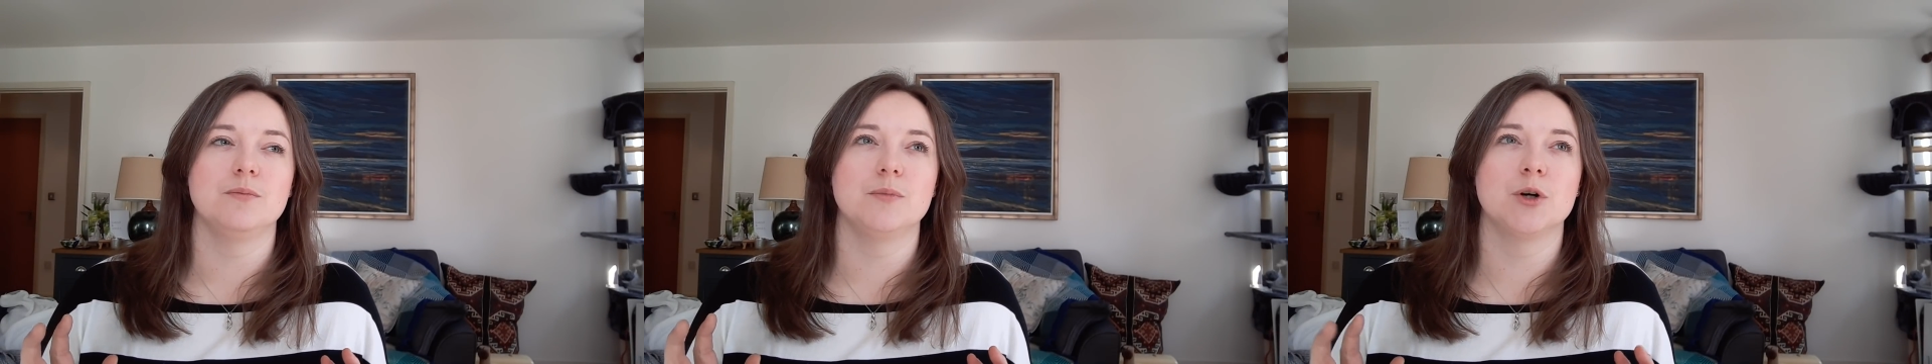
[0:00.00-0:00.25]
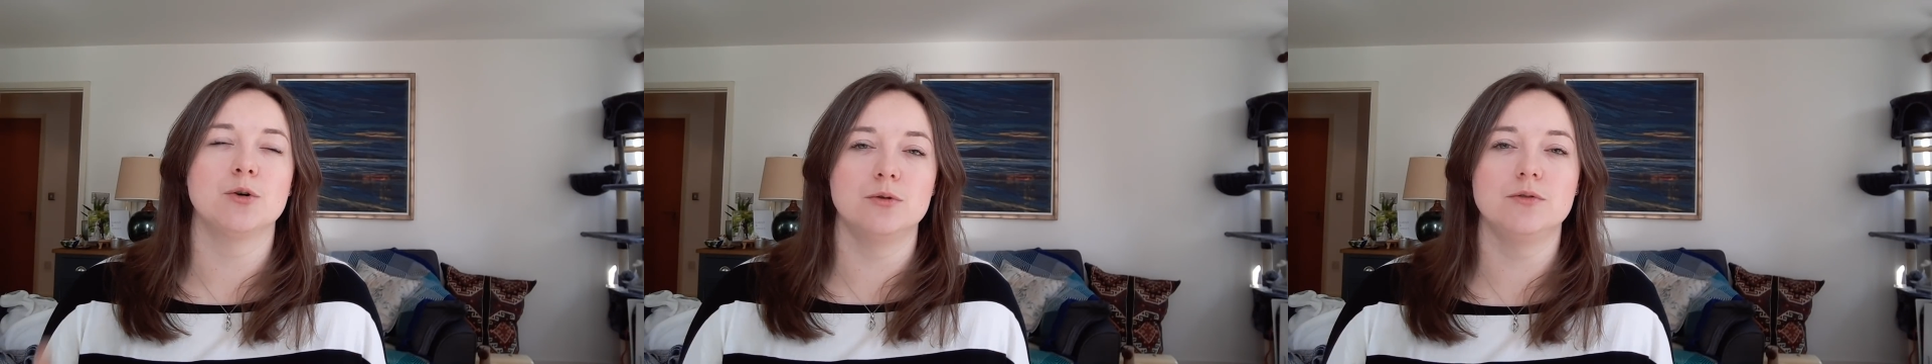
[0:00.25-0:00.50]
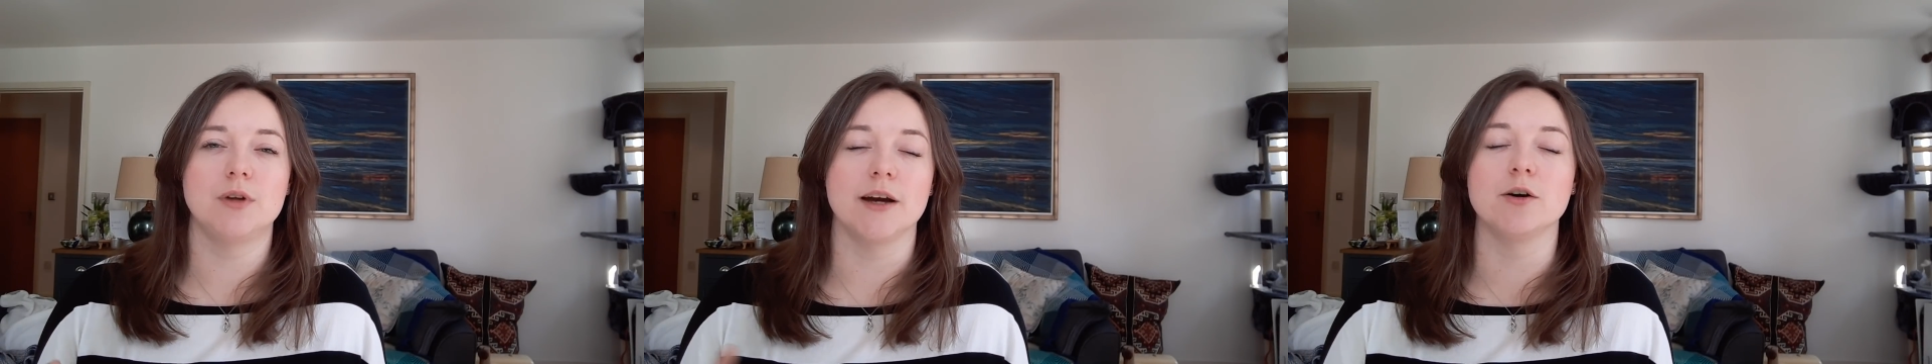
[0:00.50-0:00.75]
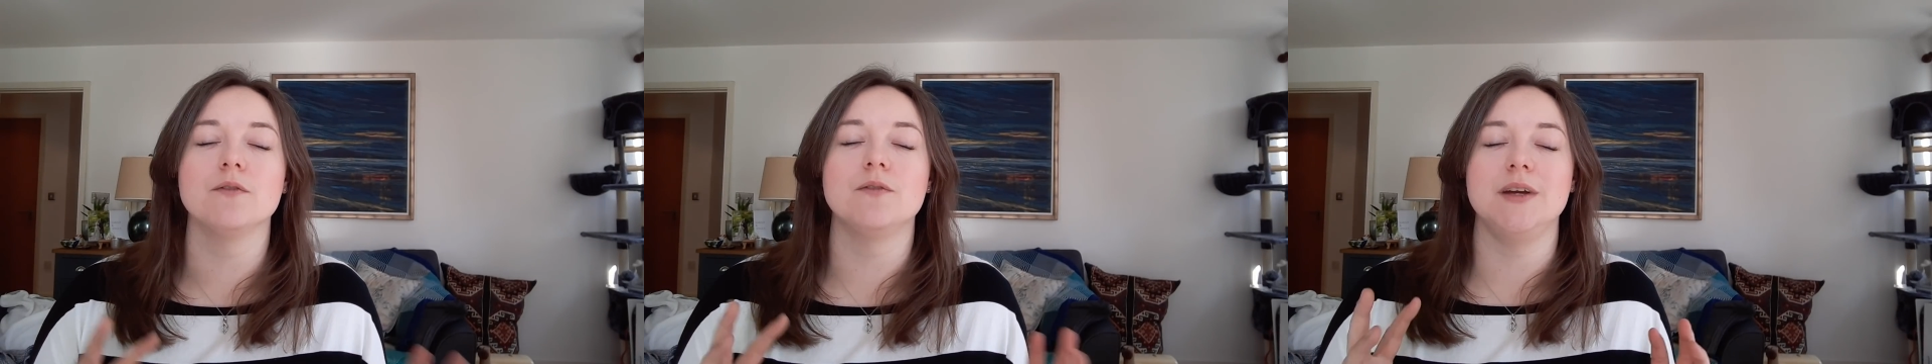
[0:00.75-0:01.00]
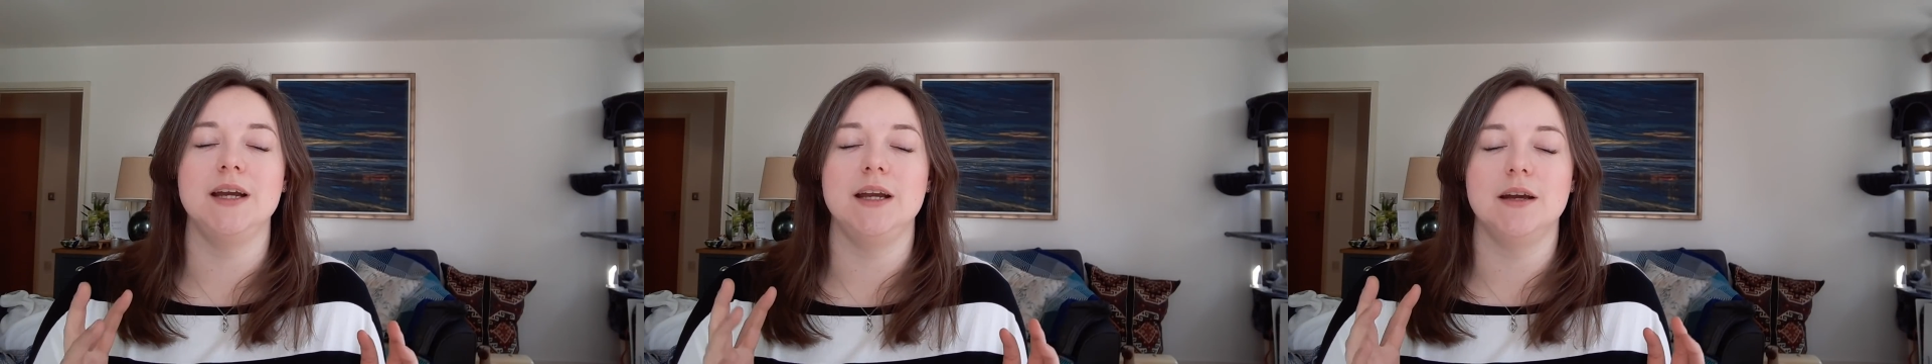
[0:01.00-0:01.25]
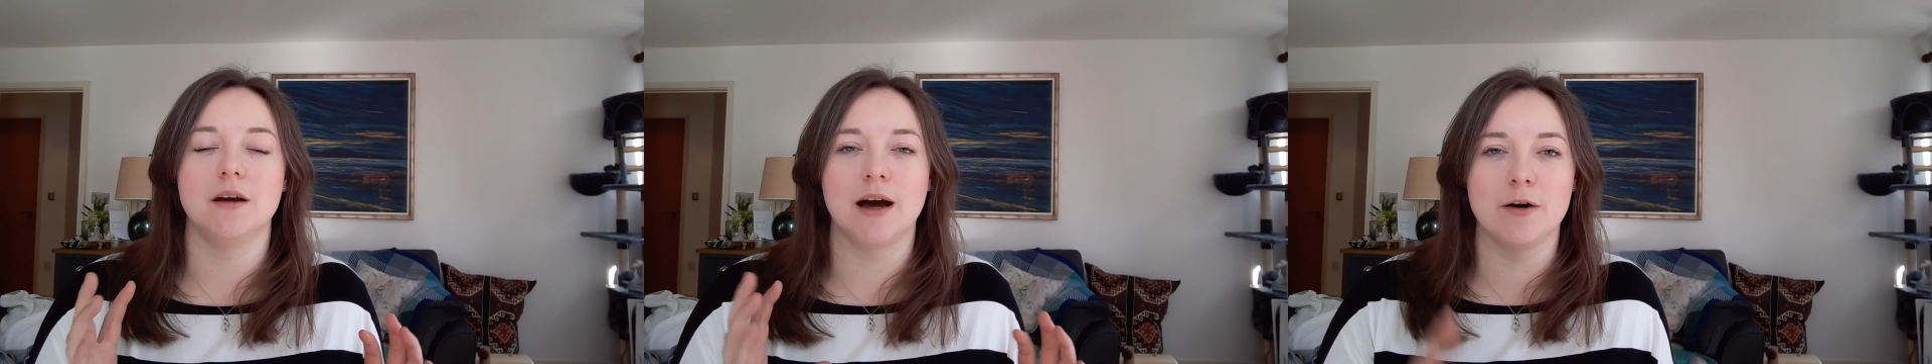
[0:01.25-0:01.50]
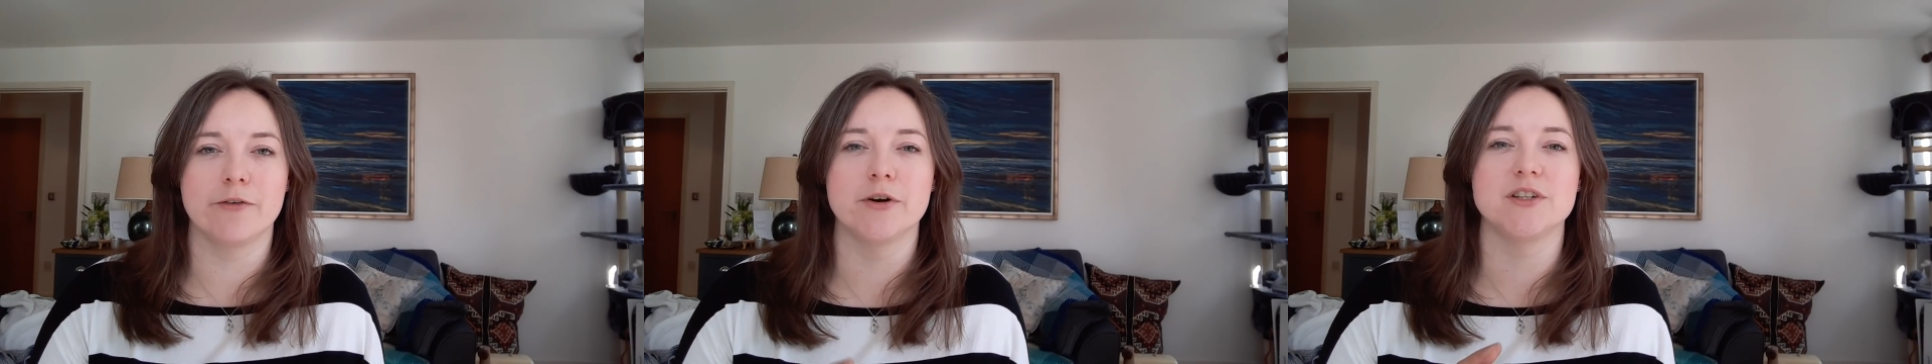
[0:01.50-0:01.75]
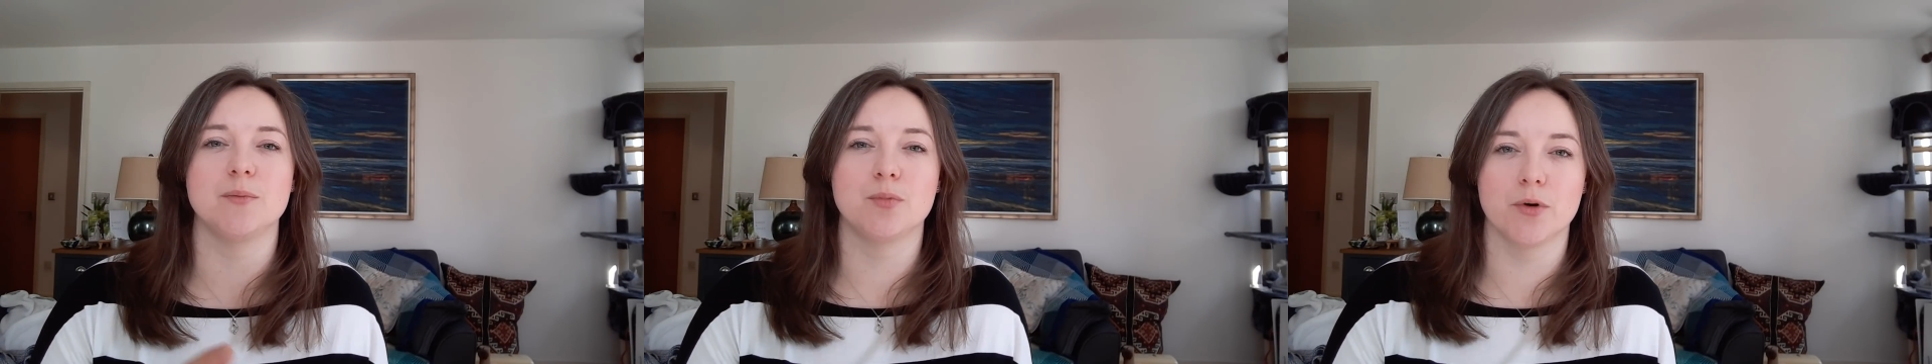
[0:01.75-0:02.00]
Owl
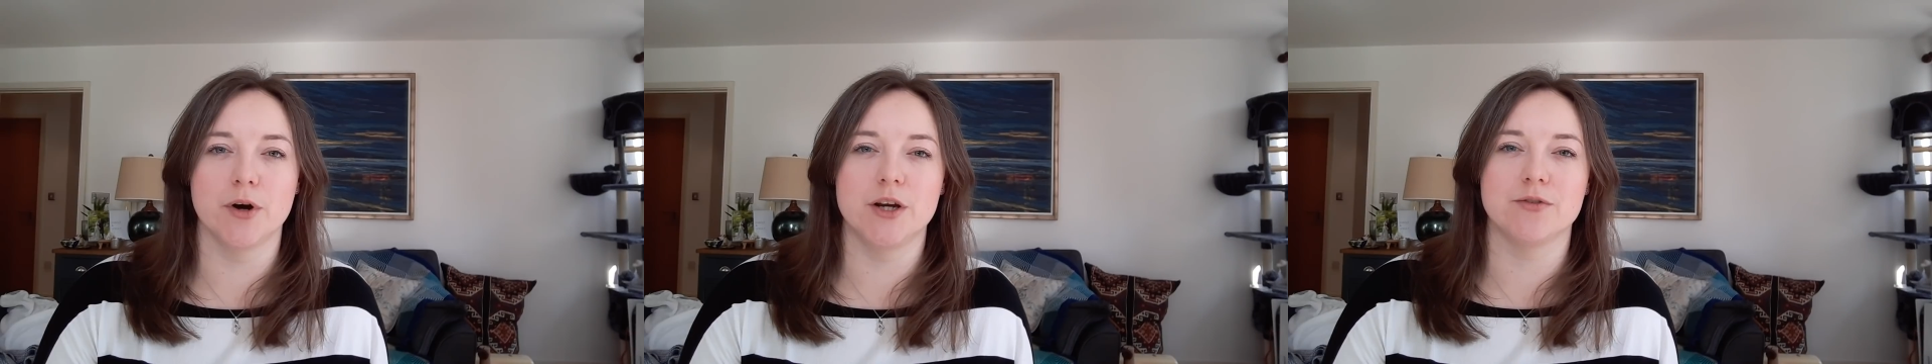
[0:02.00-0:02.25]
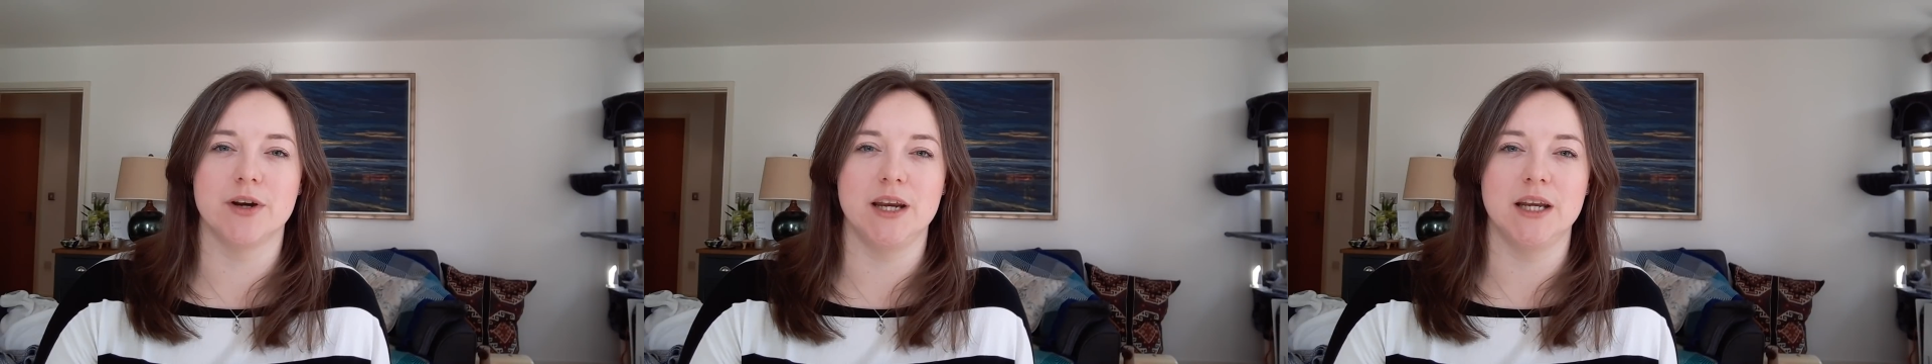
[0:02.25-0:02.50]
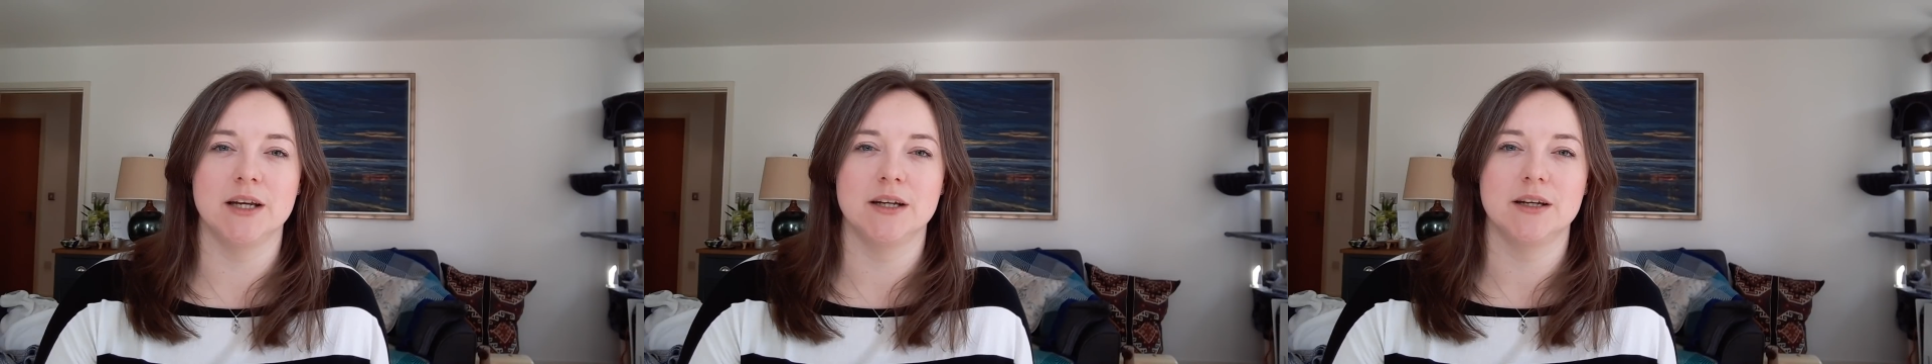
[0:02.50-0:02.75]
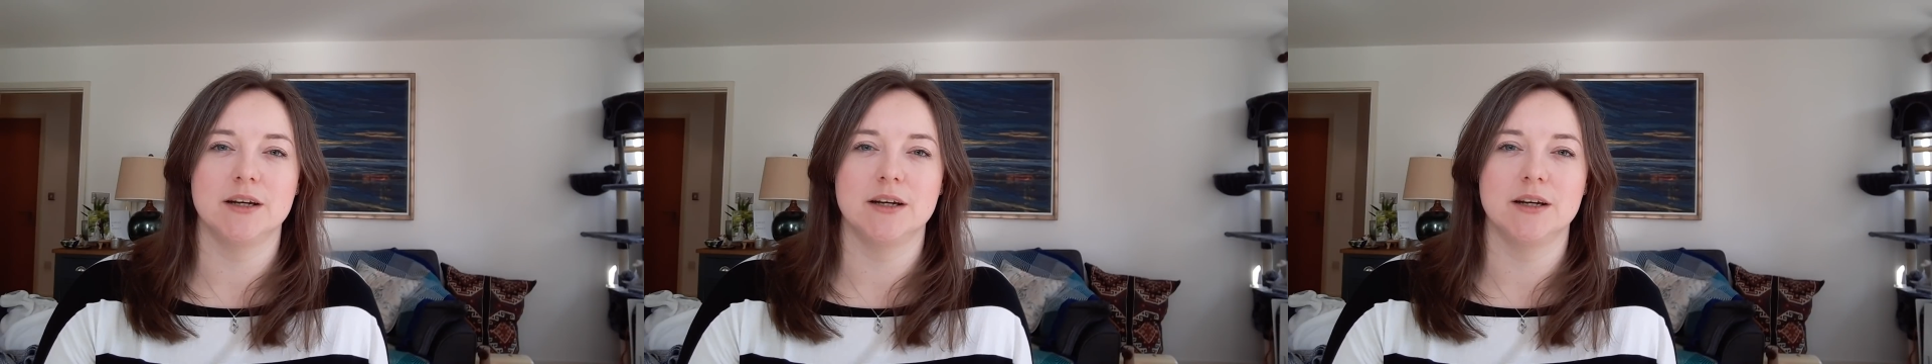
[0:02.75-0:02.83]
Forest embroidery